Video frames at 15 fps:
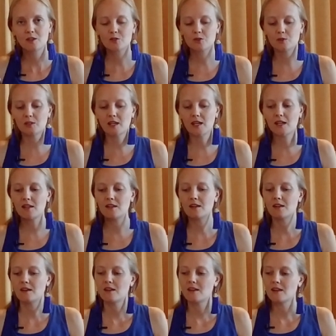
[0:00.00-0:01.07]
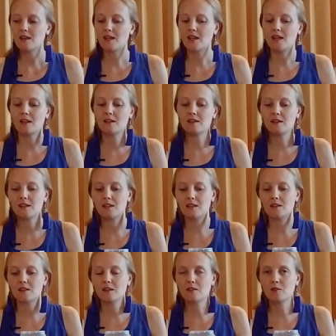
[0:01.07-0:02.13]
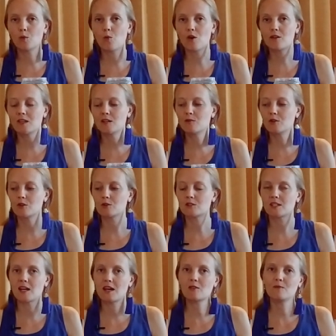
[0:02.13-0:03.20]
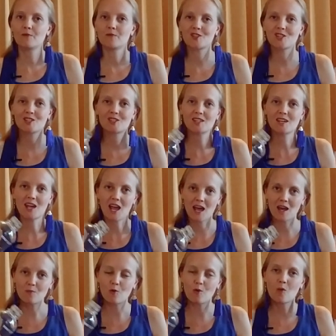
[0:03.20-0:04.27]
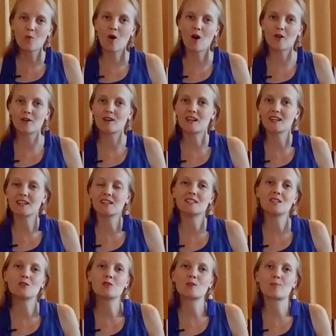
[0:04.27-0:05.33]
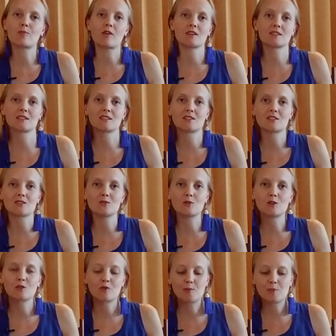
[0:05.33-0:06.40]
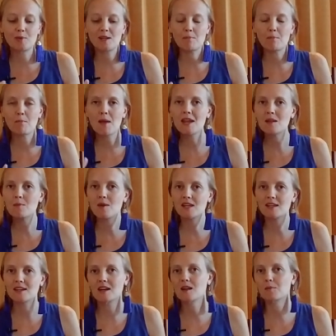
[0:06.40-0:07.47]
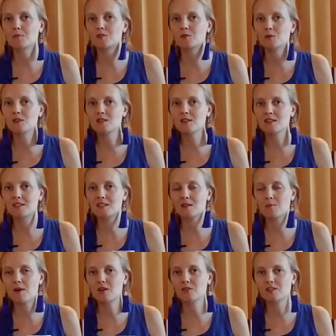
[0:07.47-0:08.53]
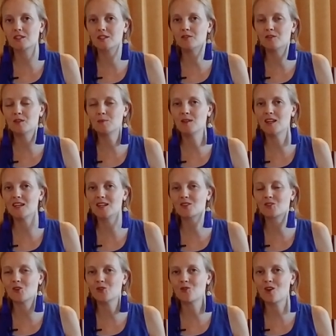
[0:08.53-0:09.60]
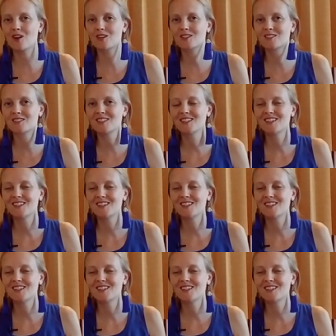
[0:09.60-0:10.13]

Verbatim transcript: sole, and the water level goes down, just add more water and continue the process. You can repeat many, many times with this amount of Himalayan salt rocks.